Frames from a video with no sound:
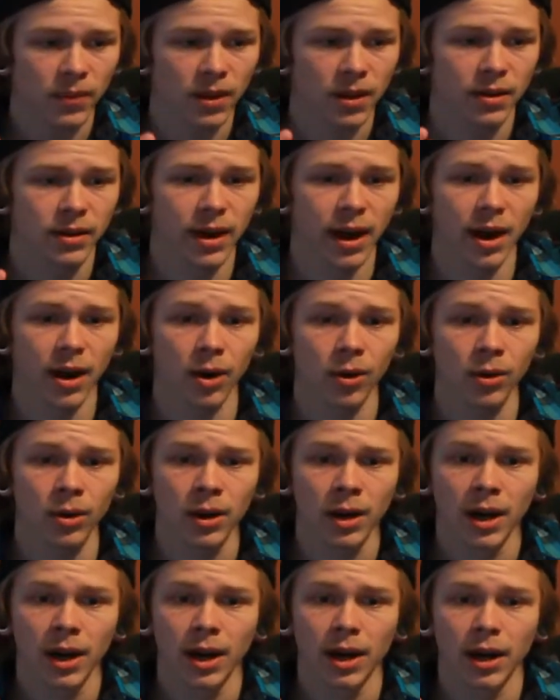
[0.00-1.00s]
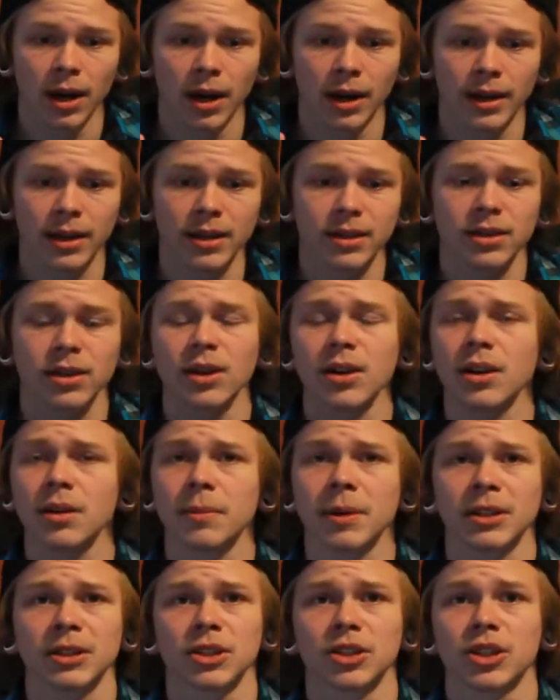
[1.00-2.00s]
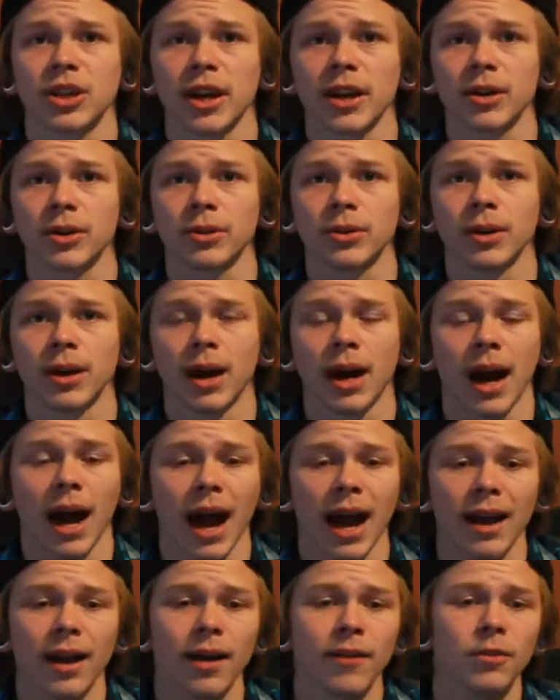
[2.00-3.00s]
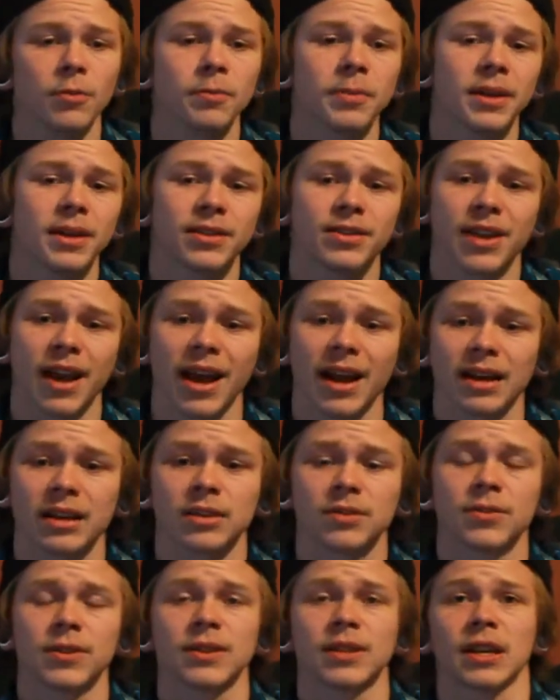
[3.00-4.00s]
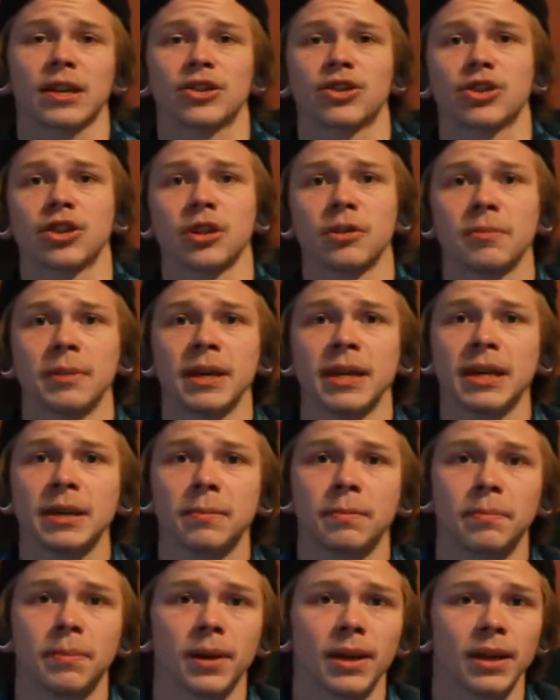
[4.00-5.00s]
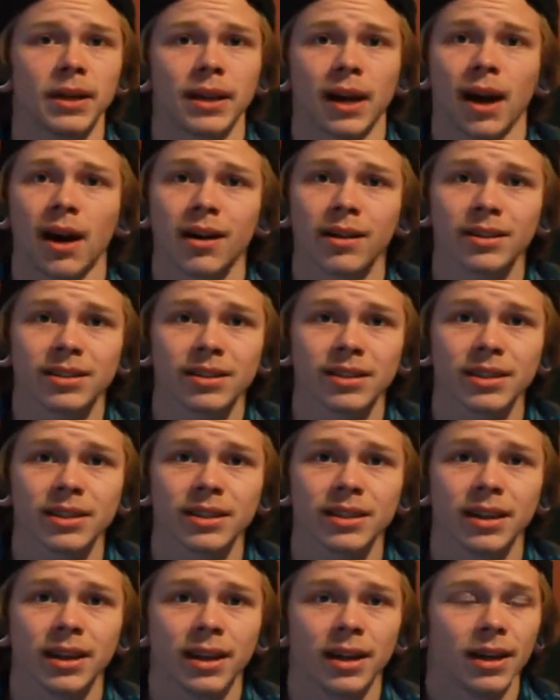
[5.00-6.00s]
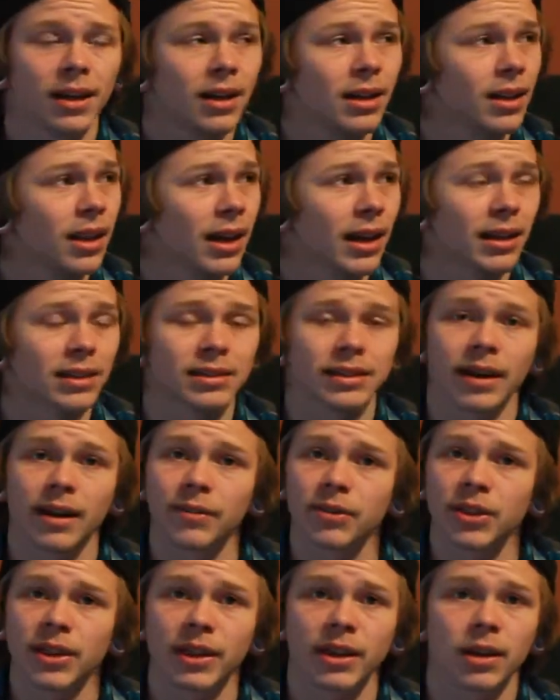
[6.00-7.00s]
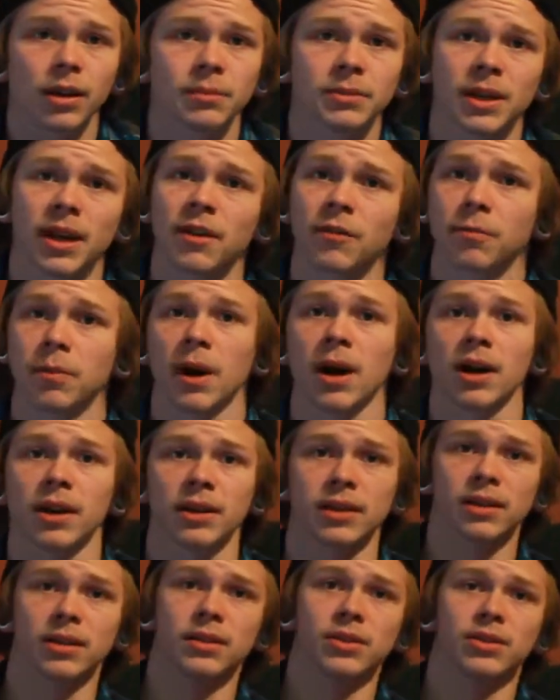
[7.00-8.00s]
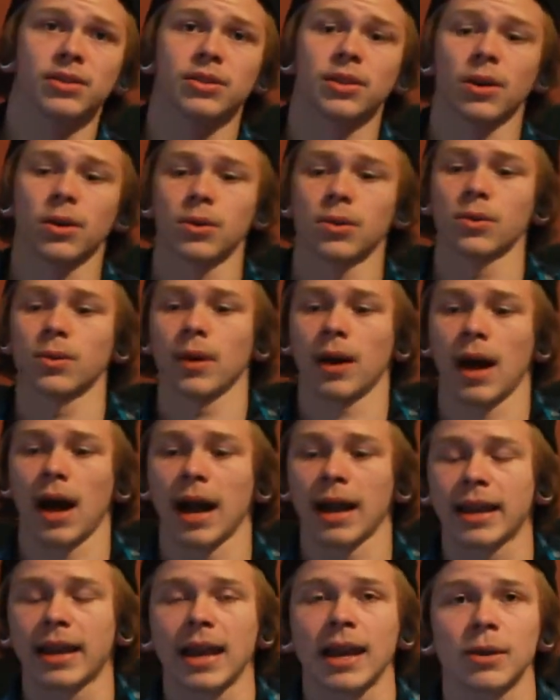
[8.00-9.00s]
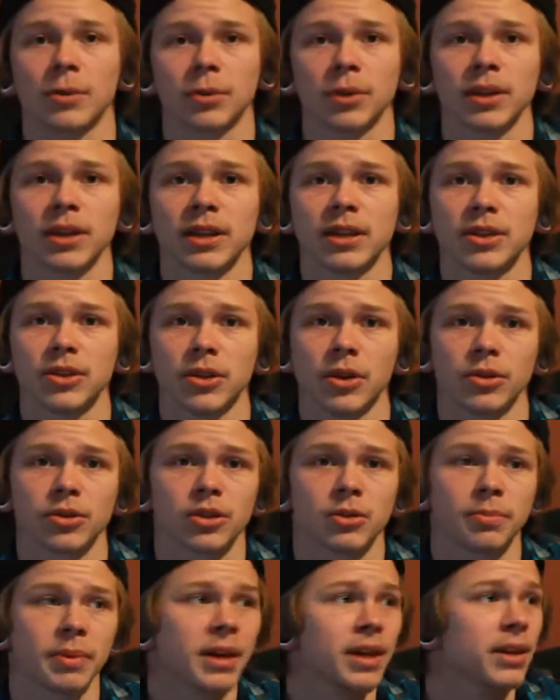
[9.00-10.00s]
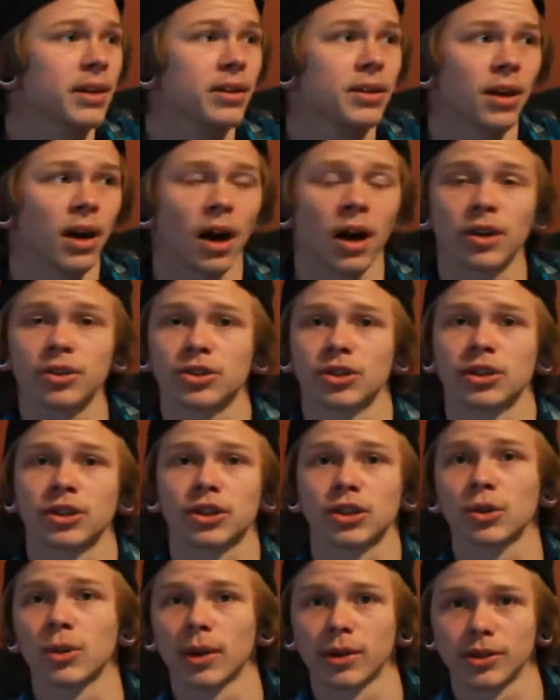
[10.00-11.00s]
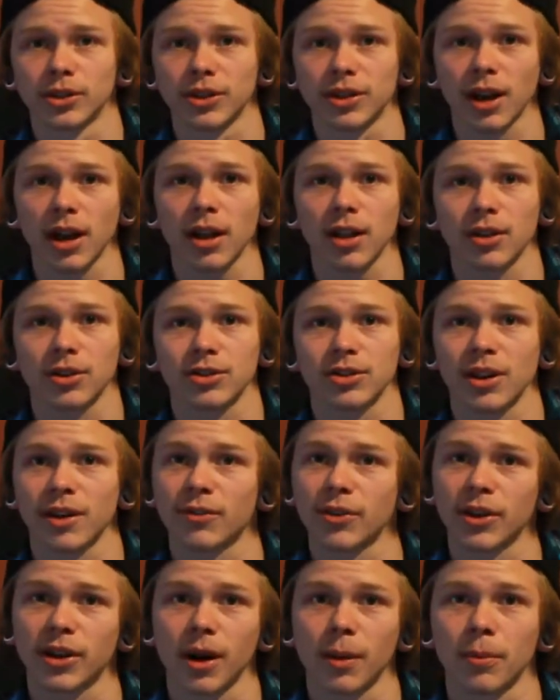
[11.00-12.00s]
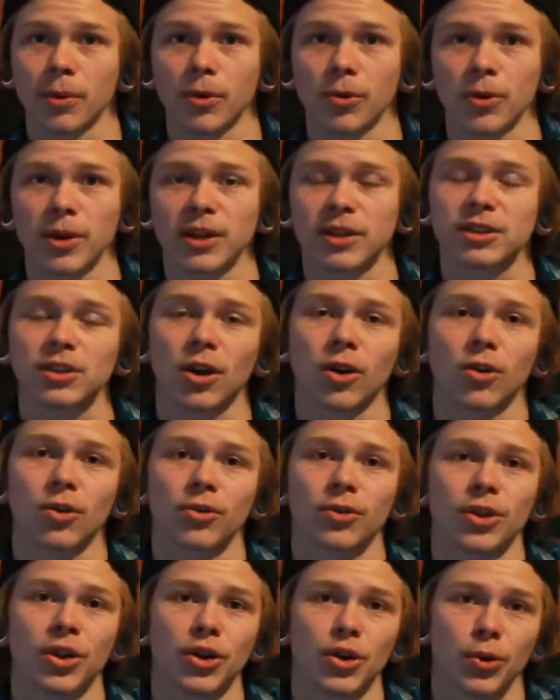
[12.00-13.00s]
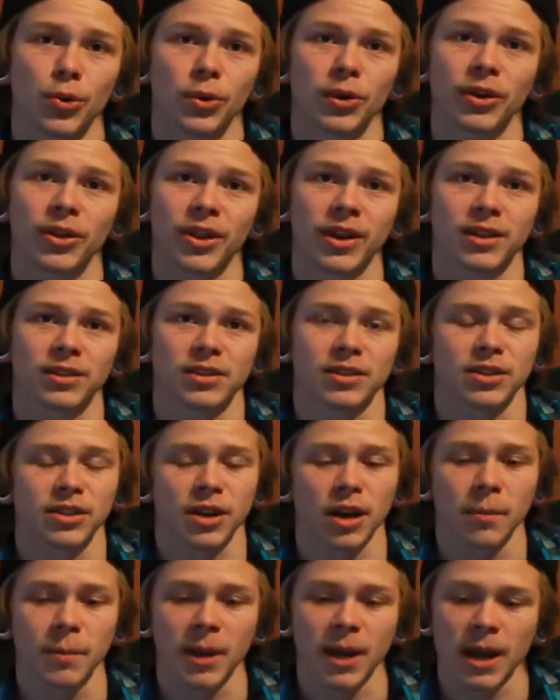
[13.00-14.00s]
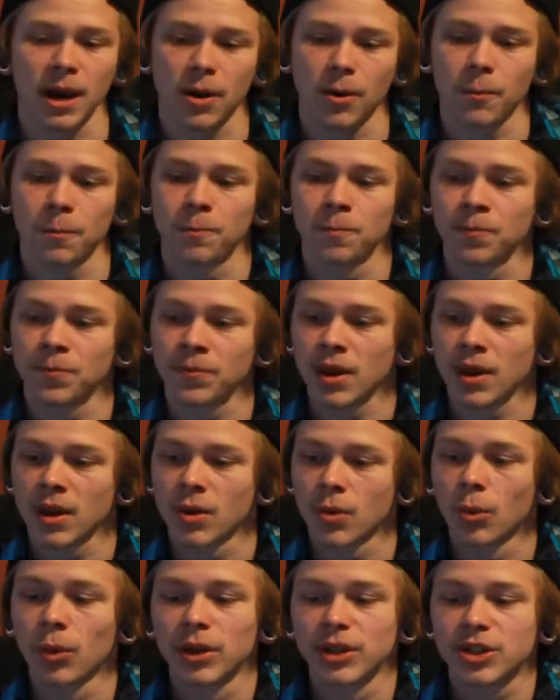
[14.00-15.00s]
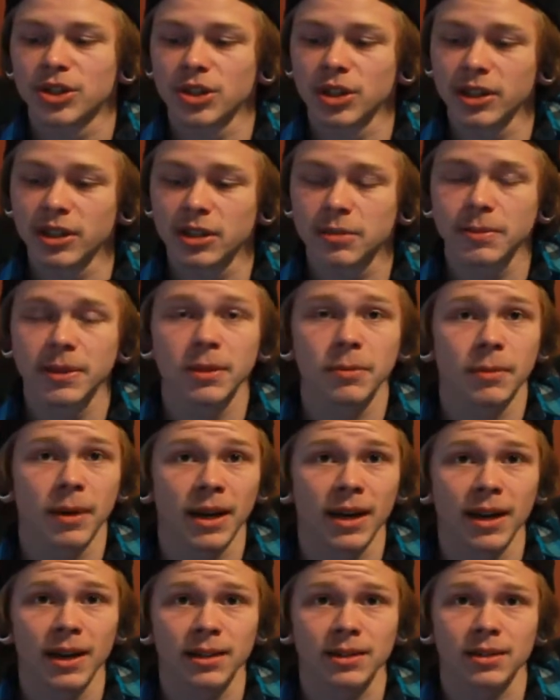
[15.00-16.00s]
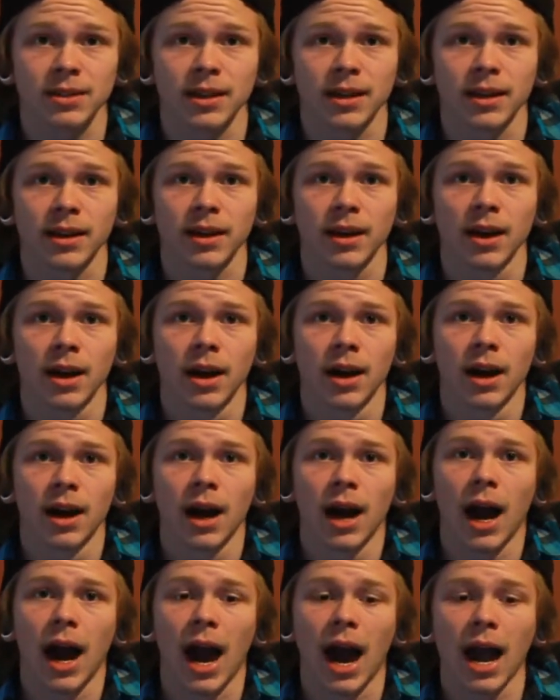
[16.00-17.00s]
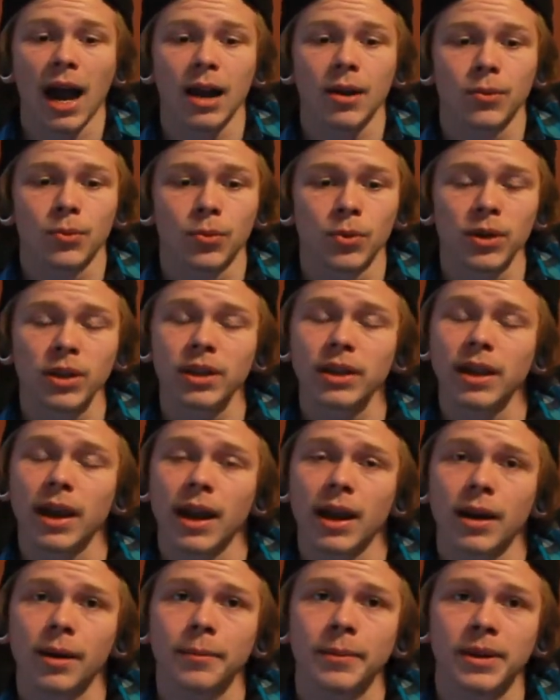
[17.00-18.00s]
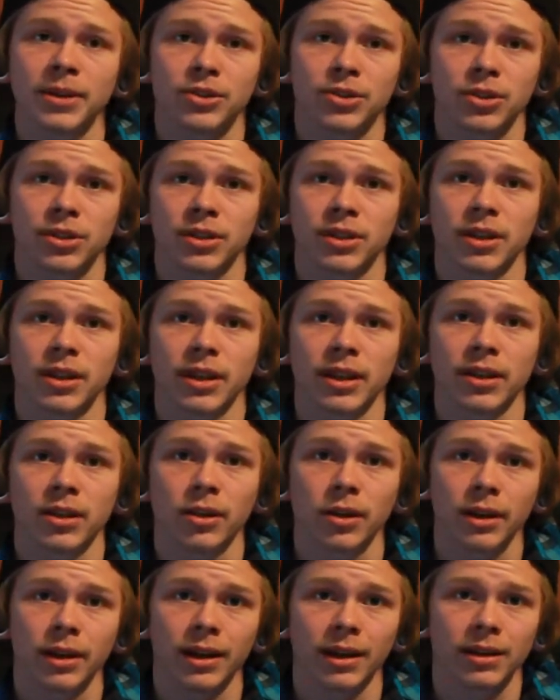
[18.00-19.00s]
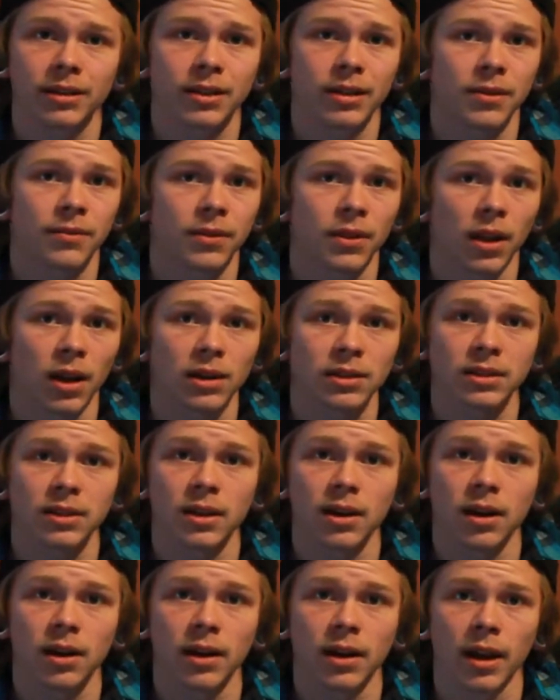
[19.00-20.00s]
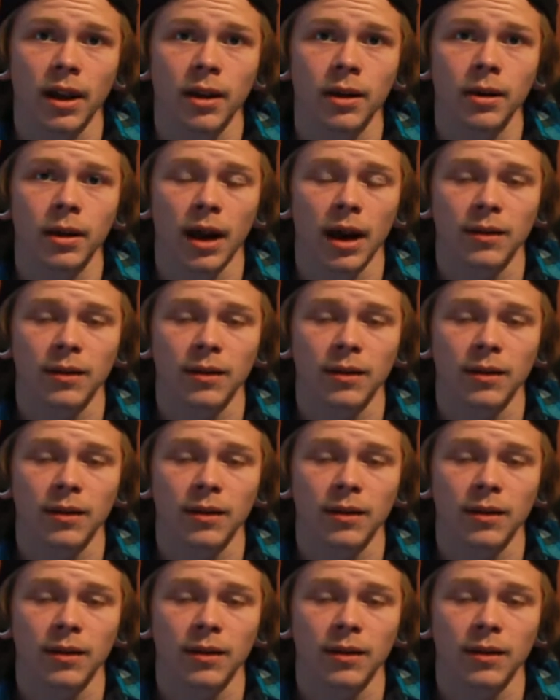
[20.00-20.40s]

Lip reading: Now, again, talking about the channel, I haven't been as active as I should be, but honestly, like I said, everything comes out of pocket, so I can't really, spend $100, $200 every couple of weeks on the newer things that are coming out, which leads me to my next thing. I really am interested in looking at the Velocity RDA.